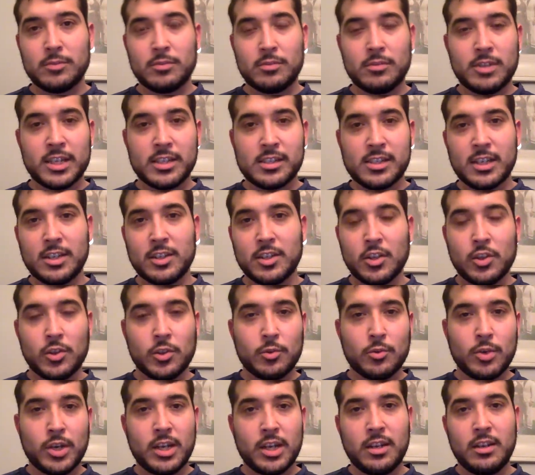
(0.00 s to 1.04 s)
let's say in the
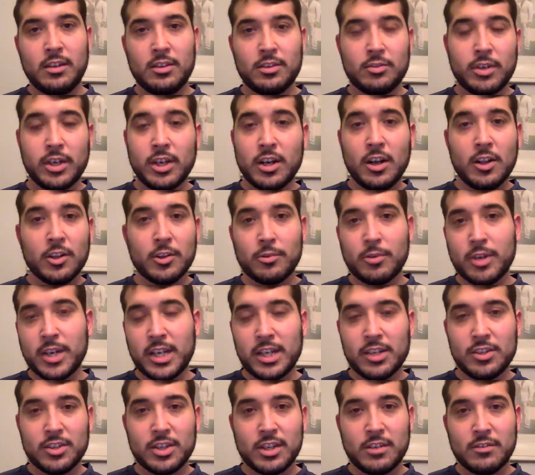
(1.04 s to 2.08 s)
$3
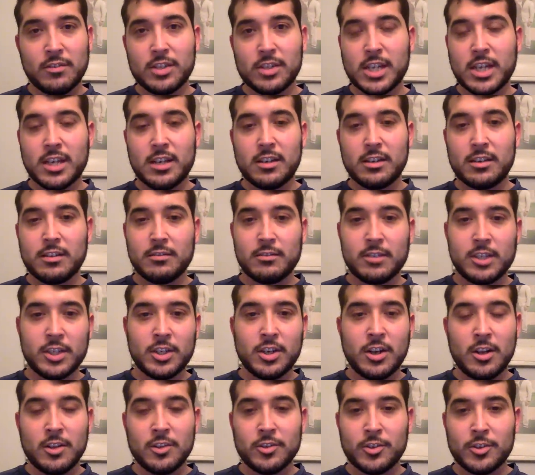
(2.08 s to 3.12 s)
range, give or take a
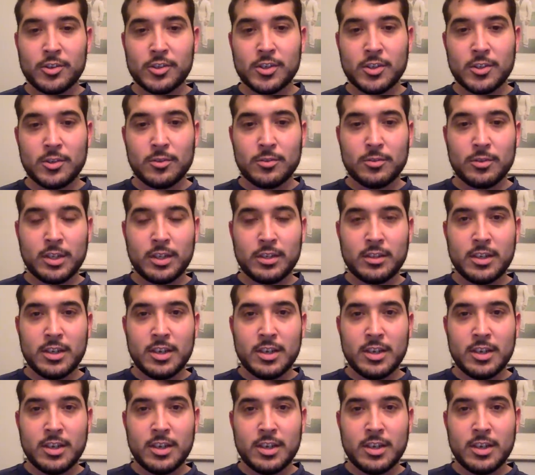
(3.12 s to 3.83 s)
dollar or so,